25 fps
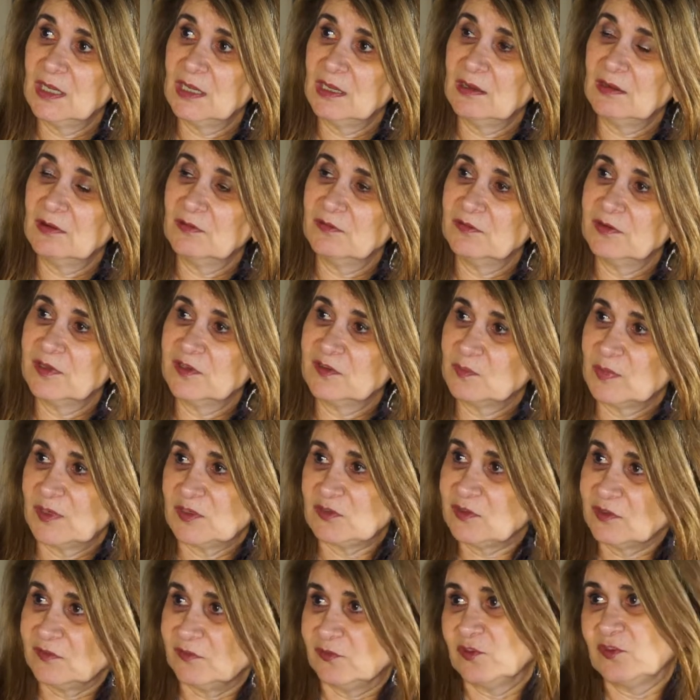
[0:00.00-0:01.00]
uh,
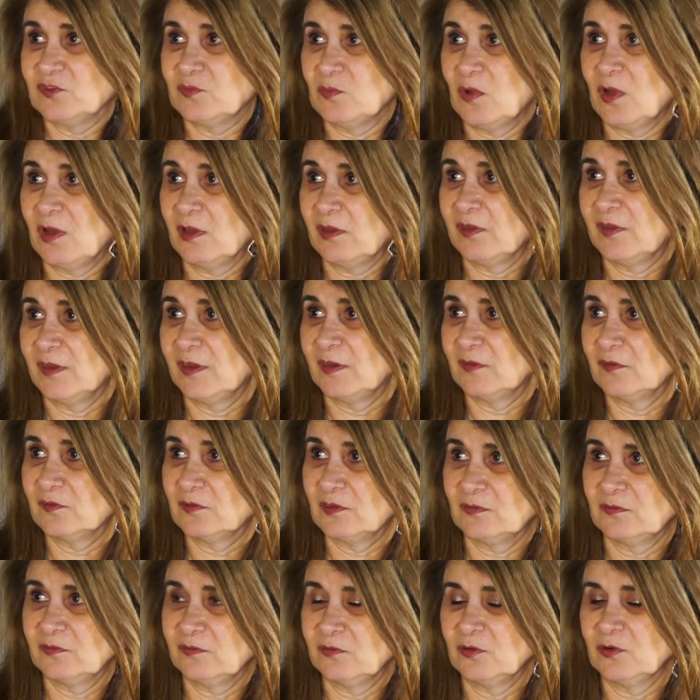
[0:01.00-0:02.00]
especially for small things
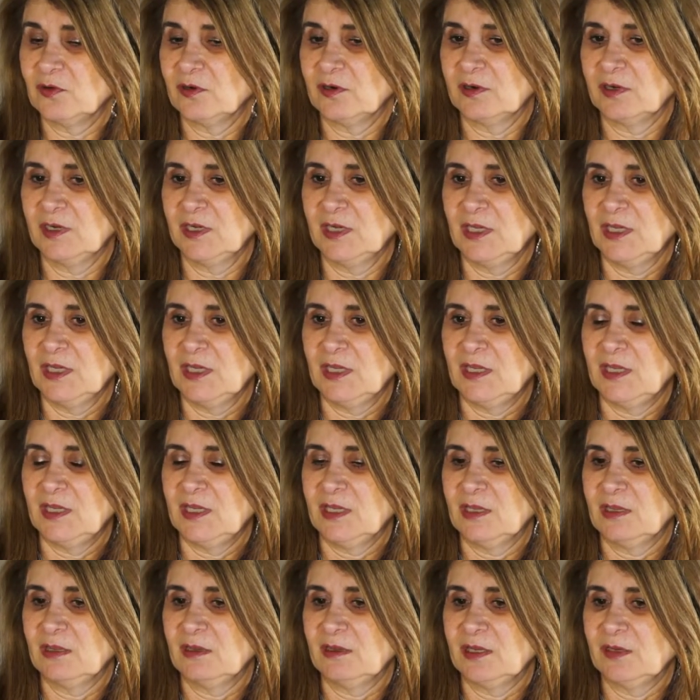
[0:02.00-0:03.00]
and for uh,
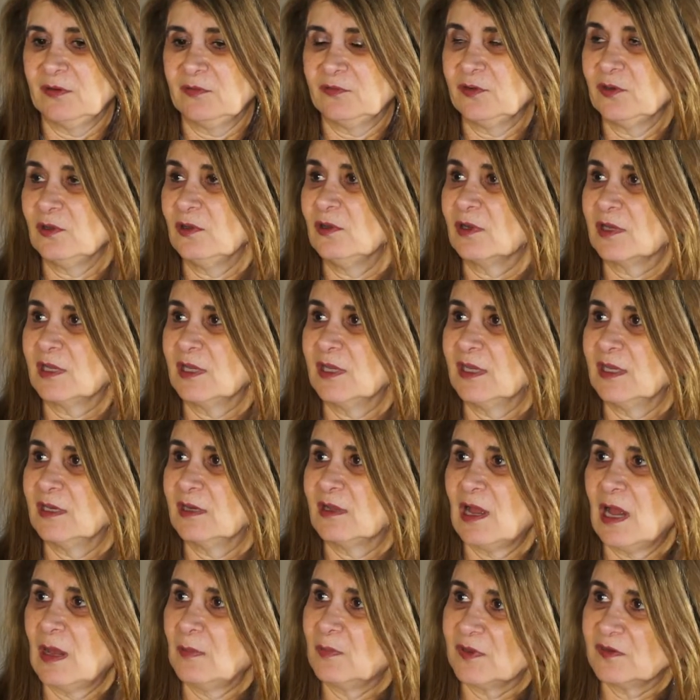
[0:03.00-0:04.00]
and for looking at
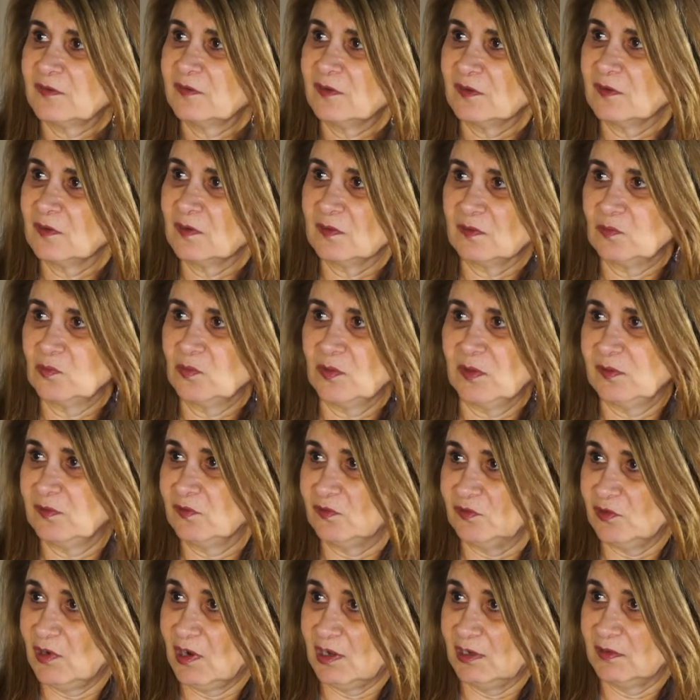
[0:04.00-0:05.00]
complexes with
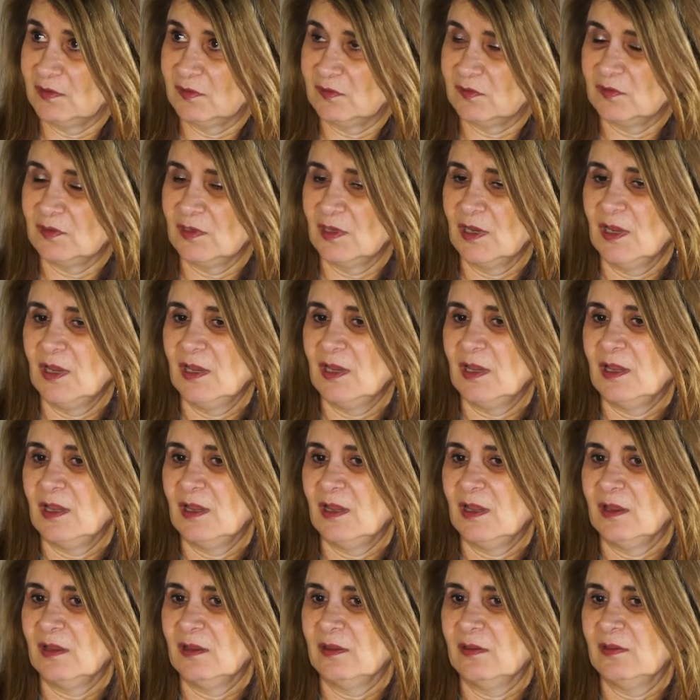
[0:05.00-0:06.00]
drugs, mm
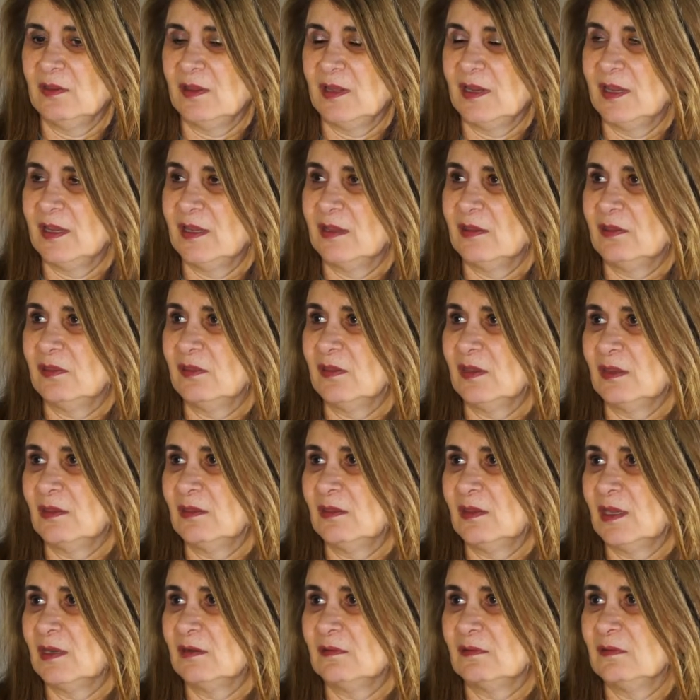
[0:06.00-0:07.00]
-hmm. uh, that I think
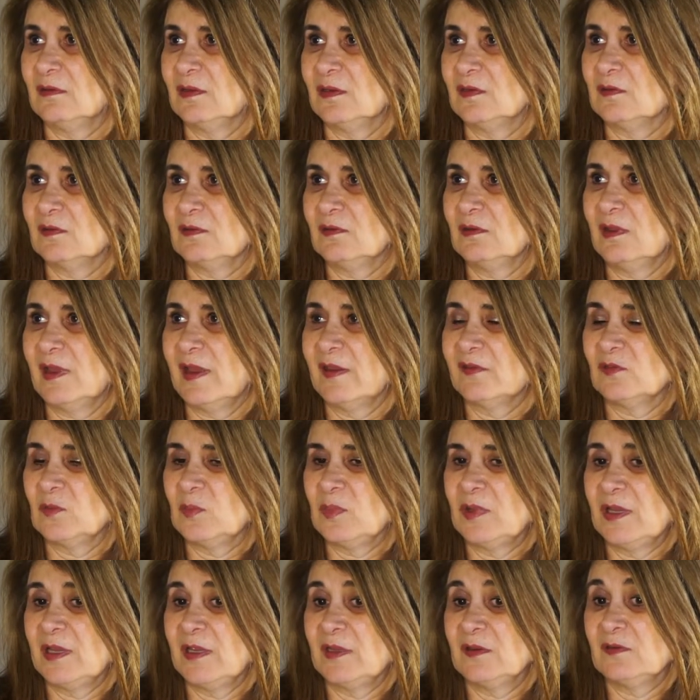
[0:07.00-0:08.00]
that it still has a
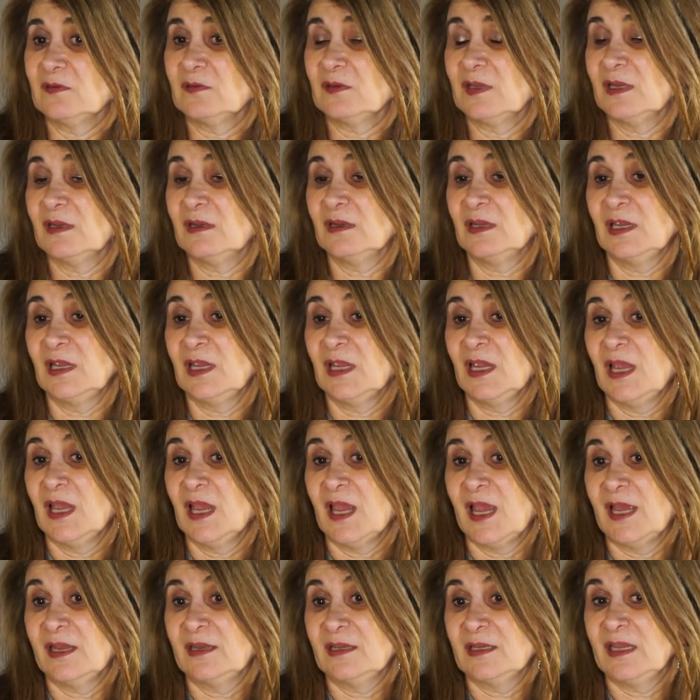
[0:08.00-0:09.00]
place. And
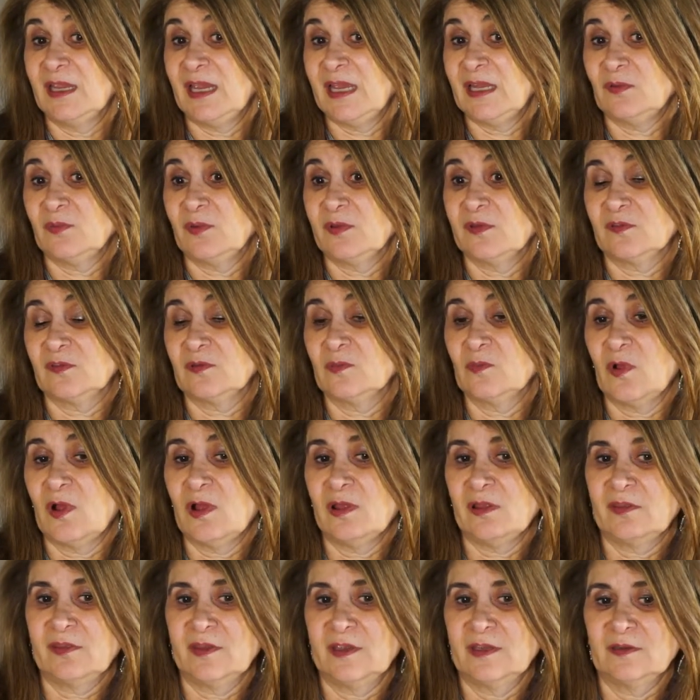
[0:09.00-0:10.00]
and again with
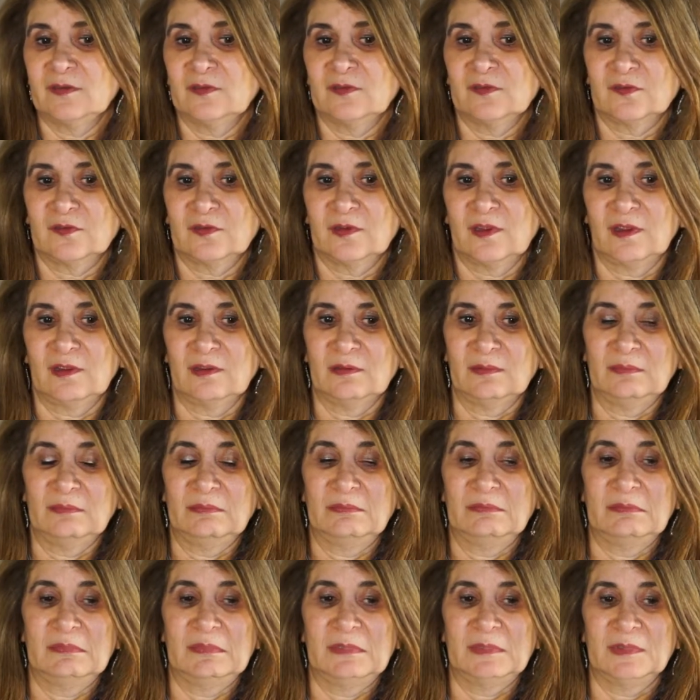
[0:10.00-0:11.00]
small things,
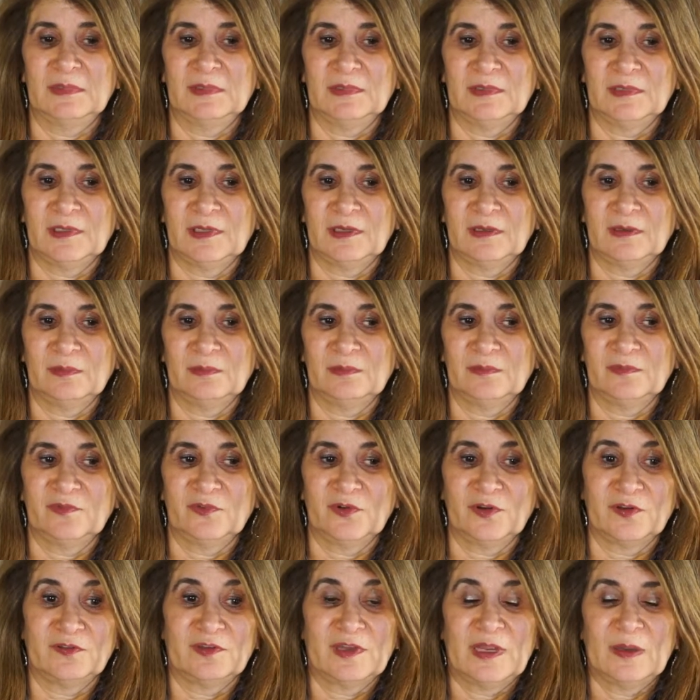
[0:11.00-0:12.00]
um, um,
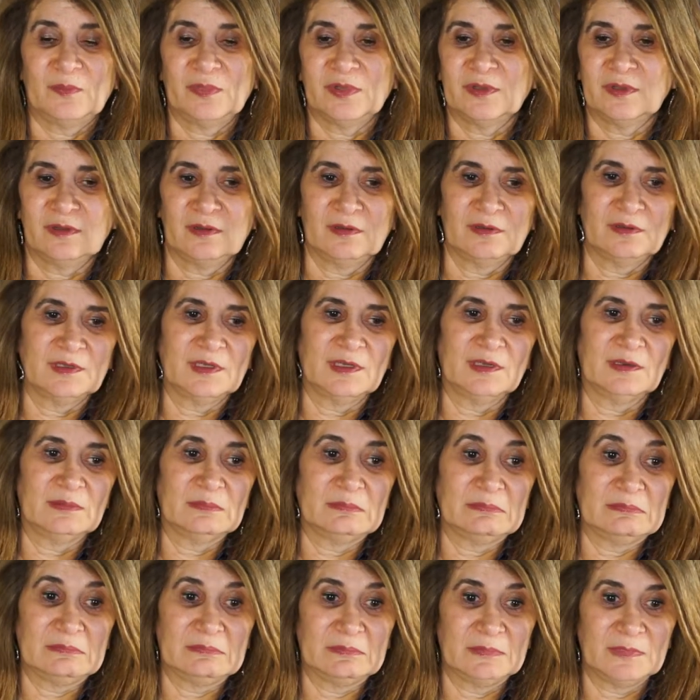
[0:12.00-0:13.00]
for example,
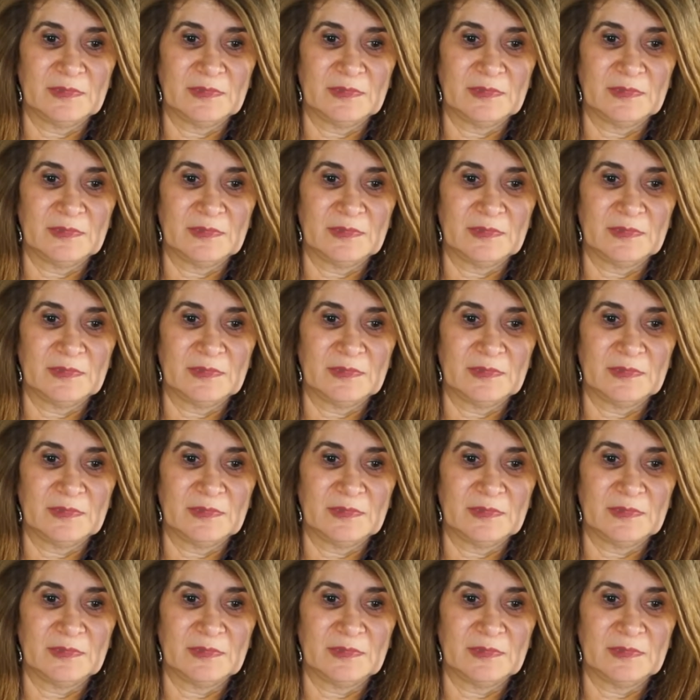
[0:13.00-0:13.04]
um,